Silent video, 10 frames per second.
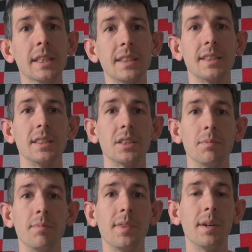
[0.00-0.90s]

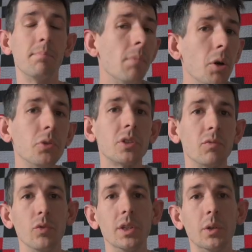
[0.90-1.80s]
system that most of
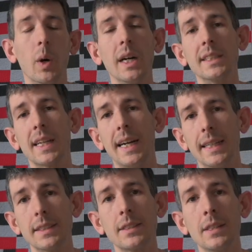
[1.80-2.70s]
Readwise
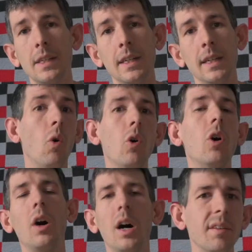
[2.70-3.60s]
has,
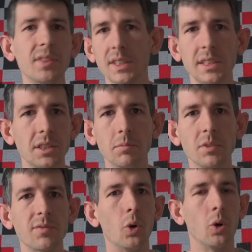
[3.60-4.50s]
or other systems
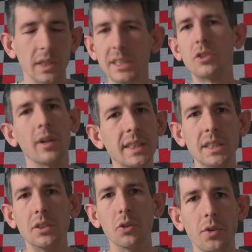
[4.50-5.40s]
for
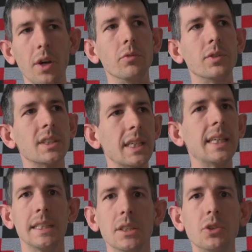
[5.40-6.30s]
integrating your notes
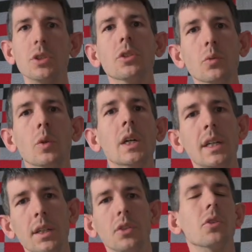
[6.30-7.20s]
into
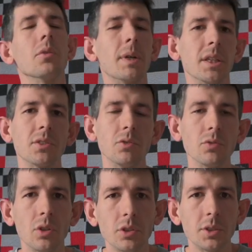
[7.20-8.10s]
your personal
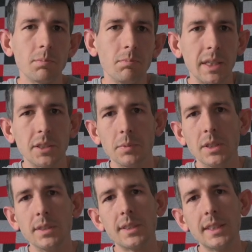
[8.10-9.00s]
knowledge
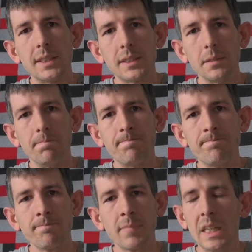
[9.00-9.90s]
management system.
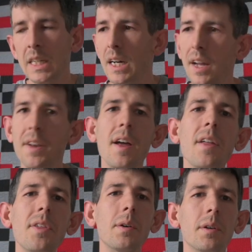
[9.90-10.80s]

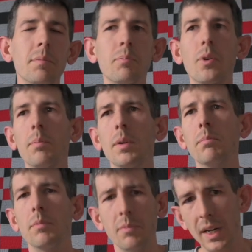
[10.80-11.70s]
Another
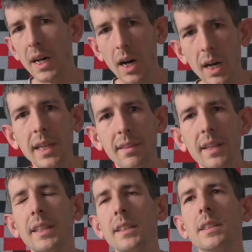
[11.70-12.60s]
problem that I
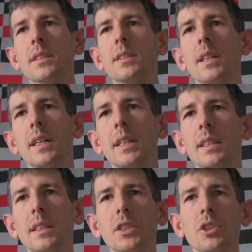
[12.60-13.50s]
think is
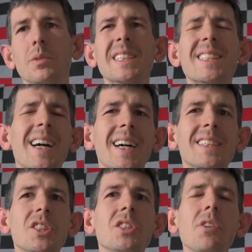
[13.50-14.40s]
an issue is that I
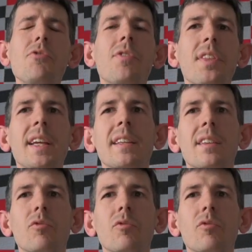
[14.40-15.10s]
just don't think the